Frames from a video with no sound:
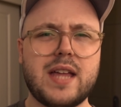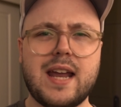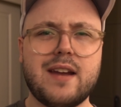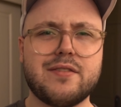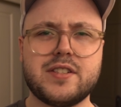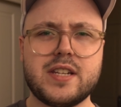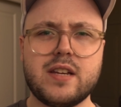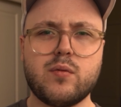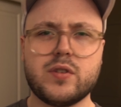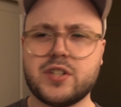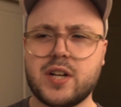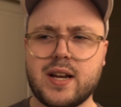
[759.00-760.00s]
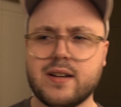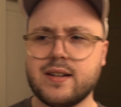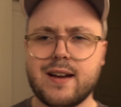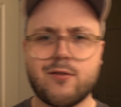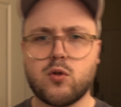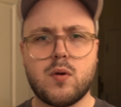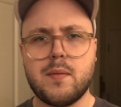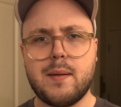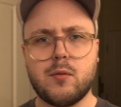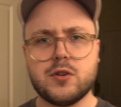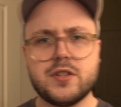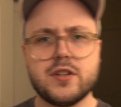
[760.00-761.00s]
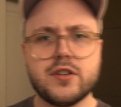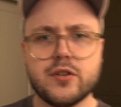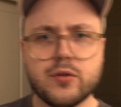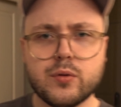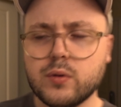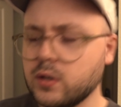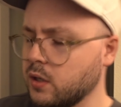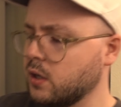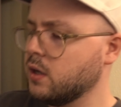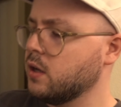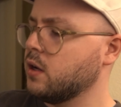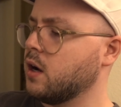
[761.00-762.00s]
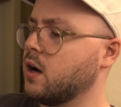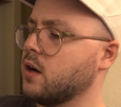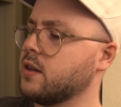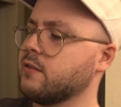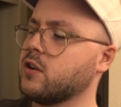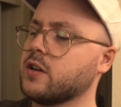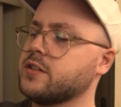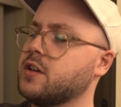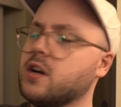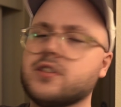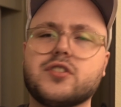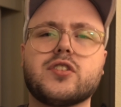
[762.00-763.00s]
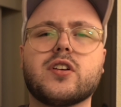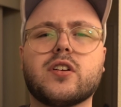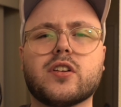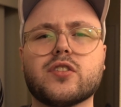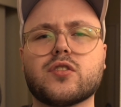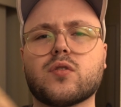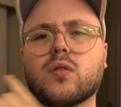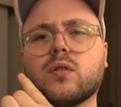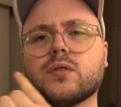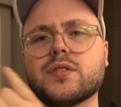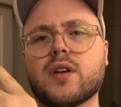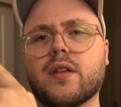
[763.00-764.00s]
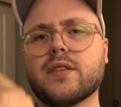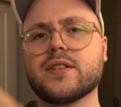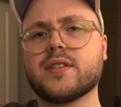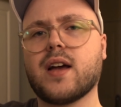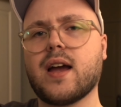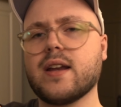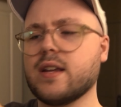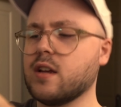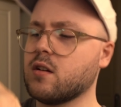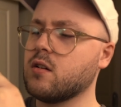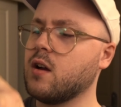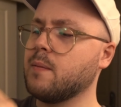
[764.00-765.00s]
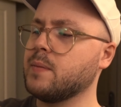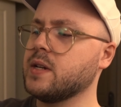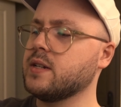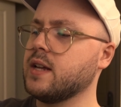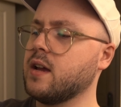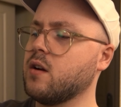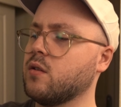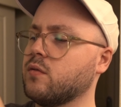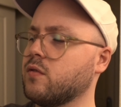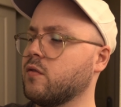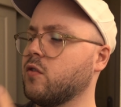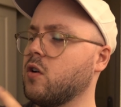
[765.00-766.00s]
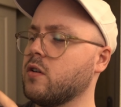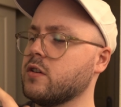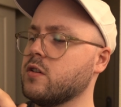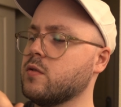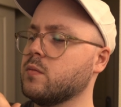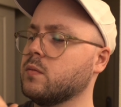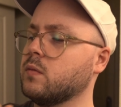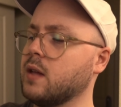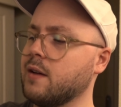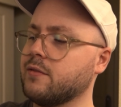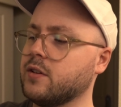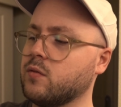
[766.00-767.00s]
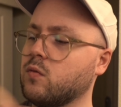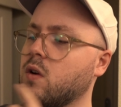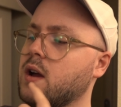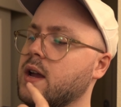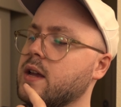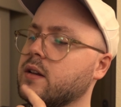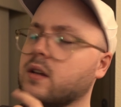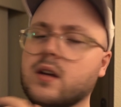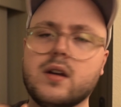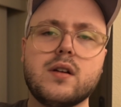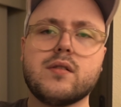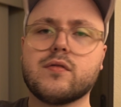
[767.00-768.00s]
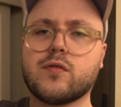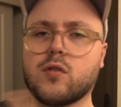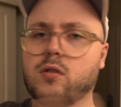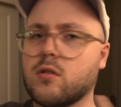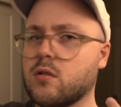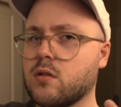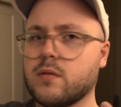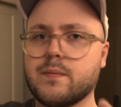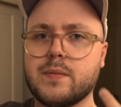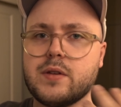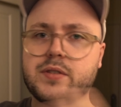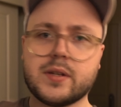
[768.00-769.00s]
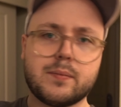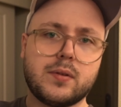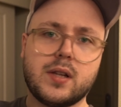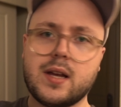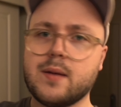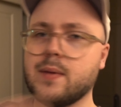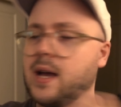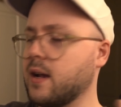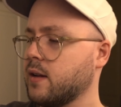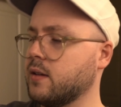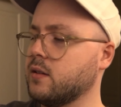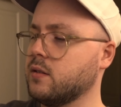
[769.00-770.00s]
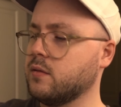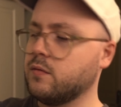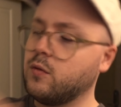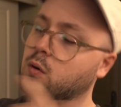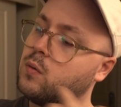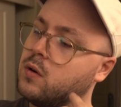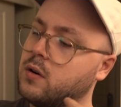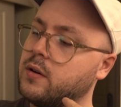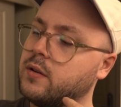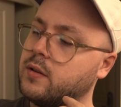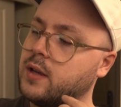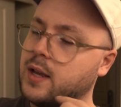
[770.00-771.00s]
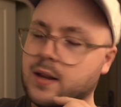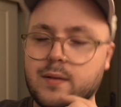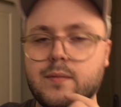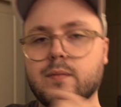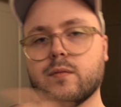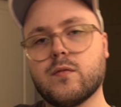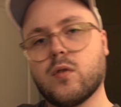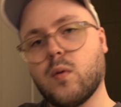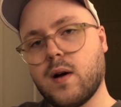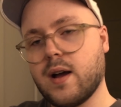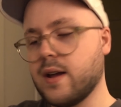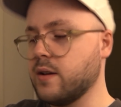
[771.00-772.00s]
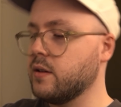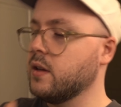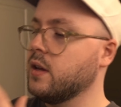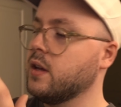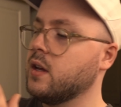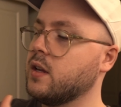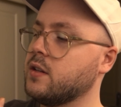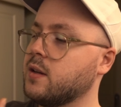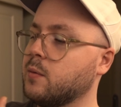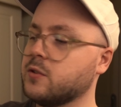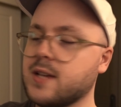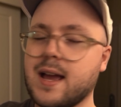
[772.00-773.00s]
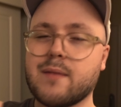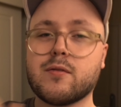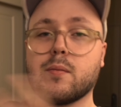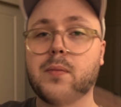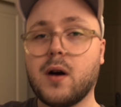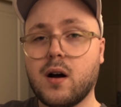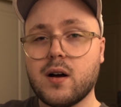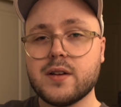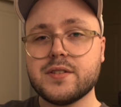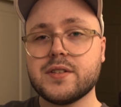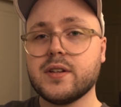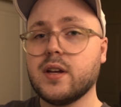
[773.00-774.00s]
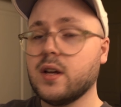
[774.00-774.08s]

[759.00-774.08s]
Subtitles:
NFC, which I had never remembered to do. They've got touch controls on the side here, up and down for volume, left and right, for music play back forward and rewind, double tap for pause.